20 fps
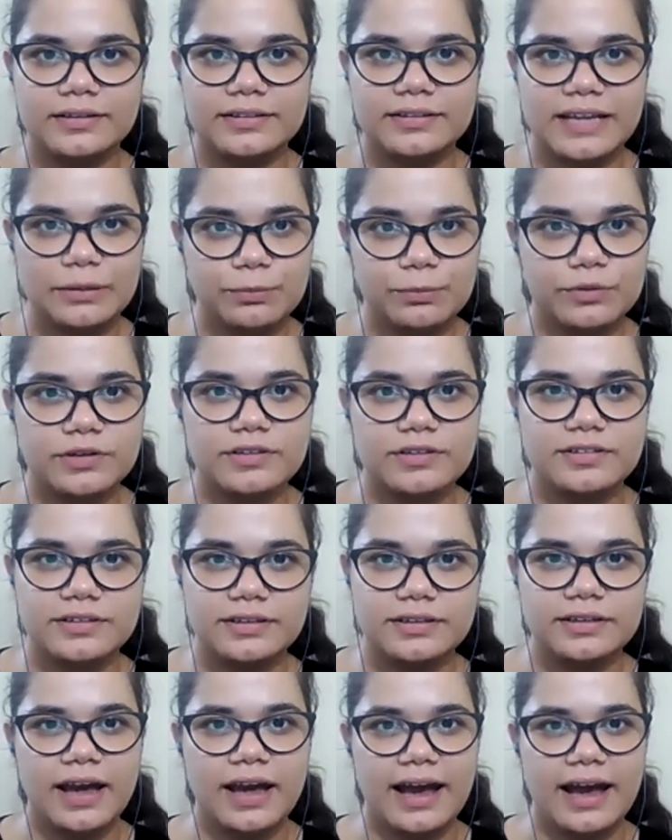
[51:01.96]
uh, that
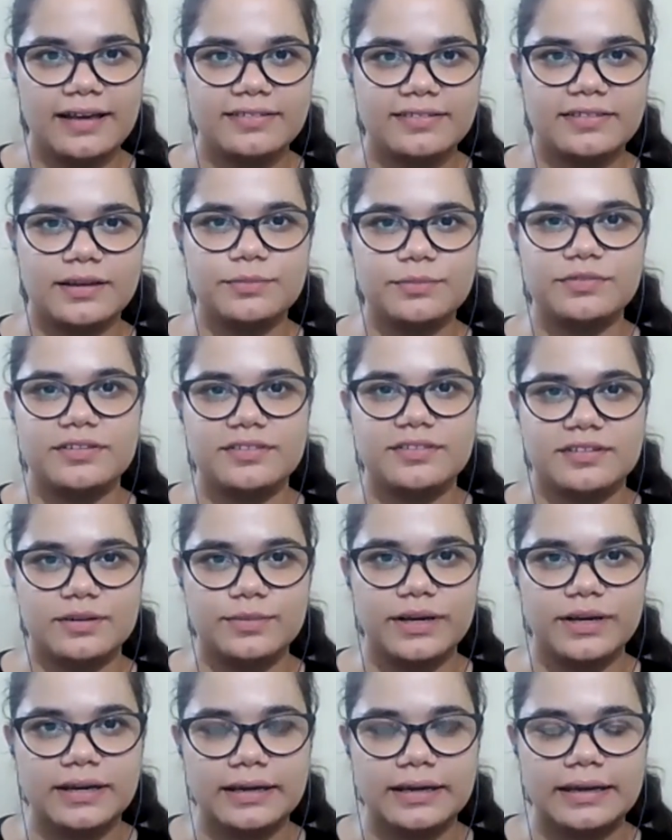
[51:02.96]
person has some
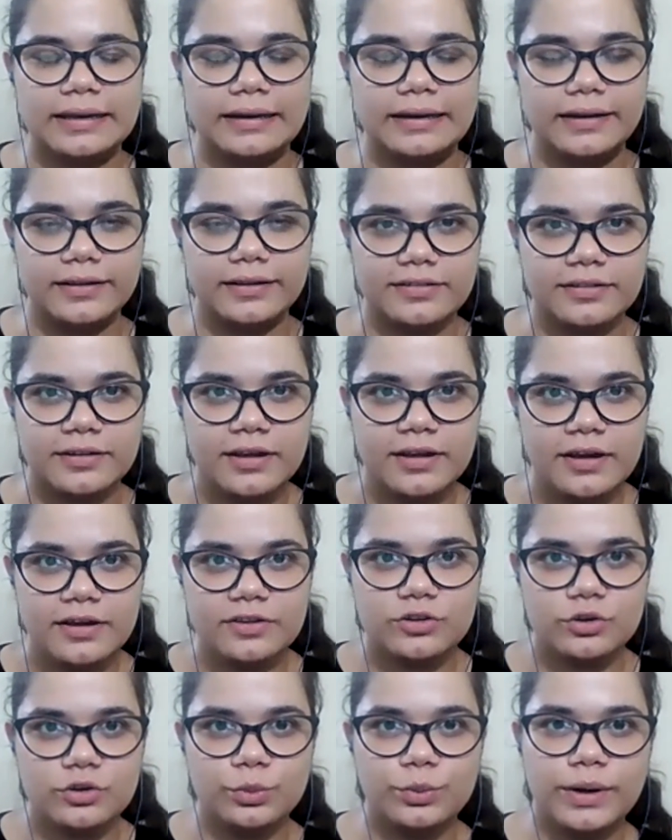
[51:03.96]
systemic illness?
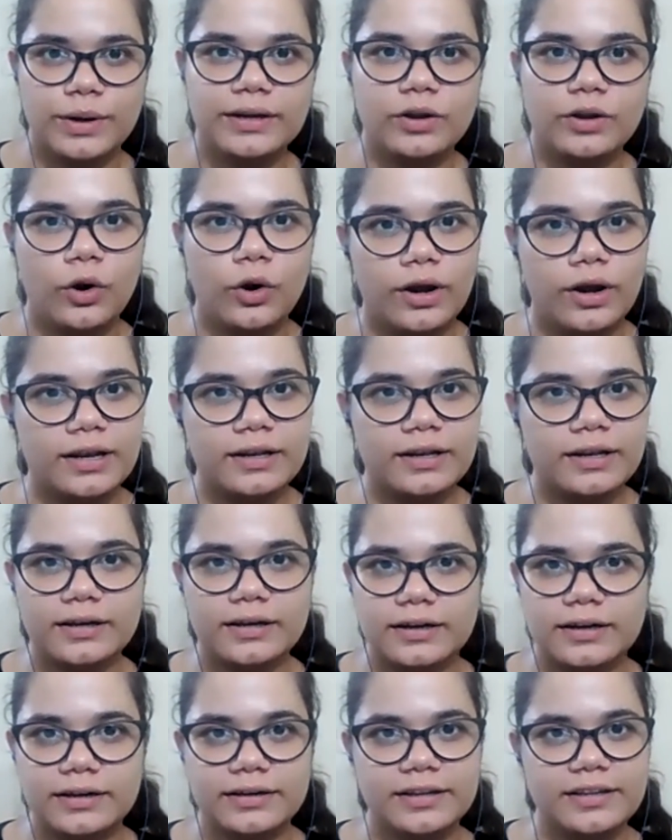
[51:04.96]
So what all
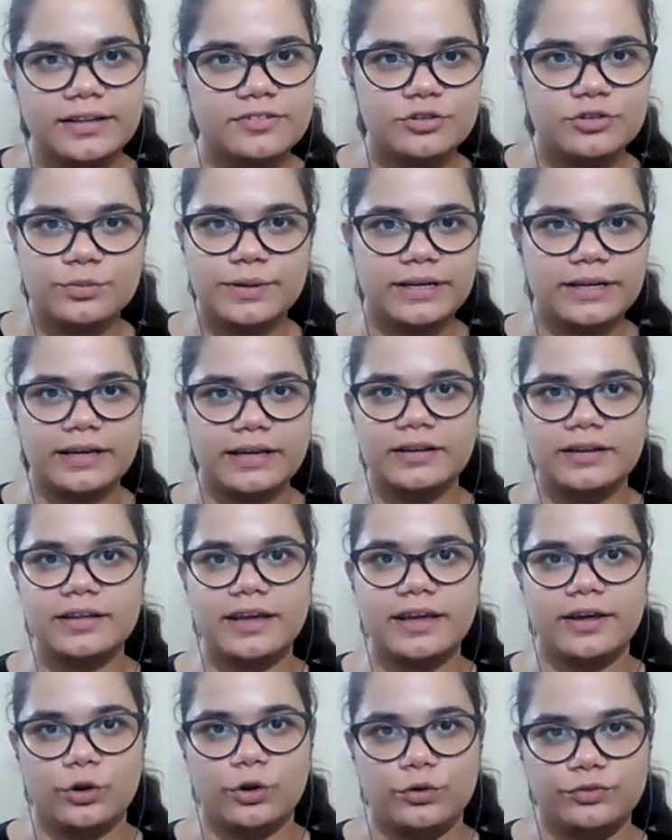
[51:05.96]
uh, needs to be taken
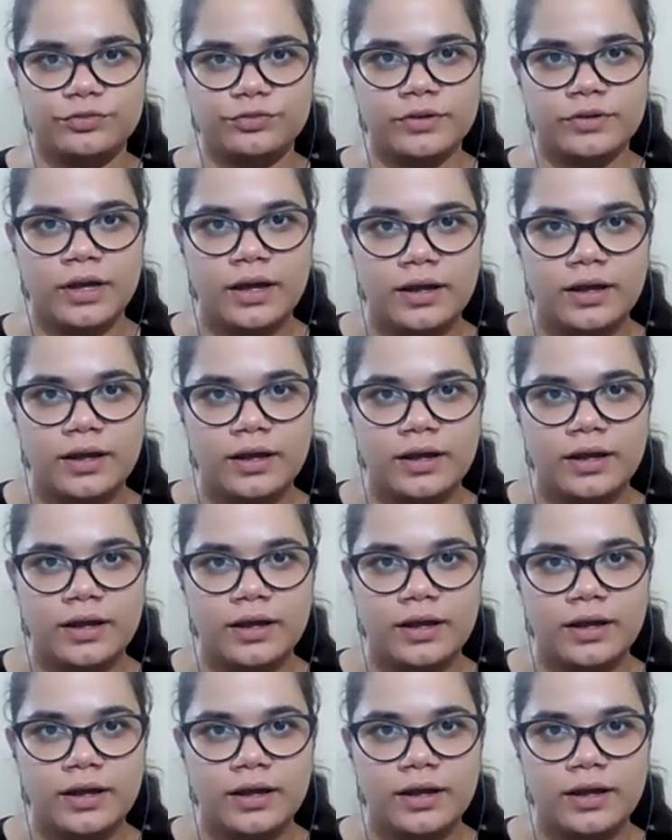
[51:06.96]
care of?